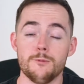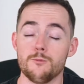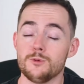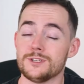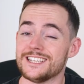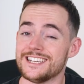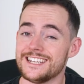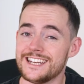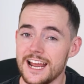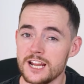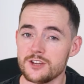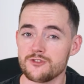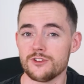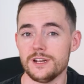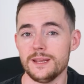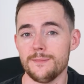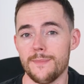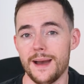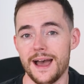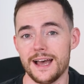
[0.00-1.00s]
It was
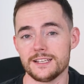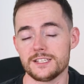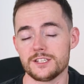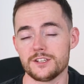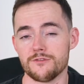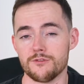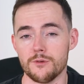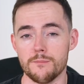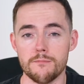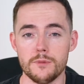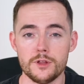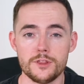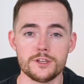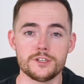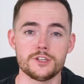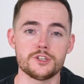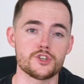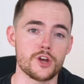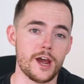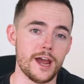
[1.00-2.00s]
naturally passed from mother
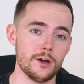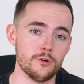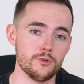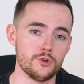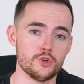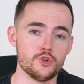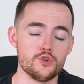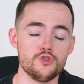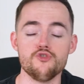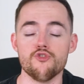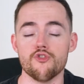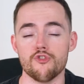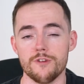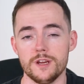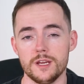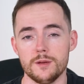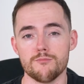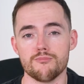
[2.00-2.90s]
to child during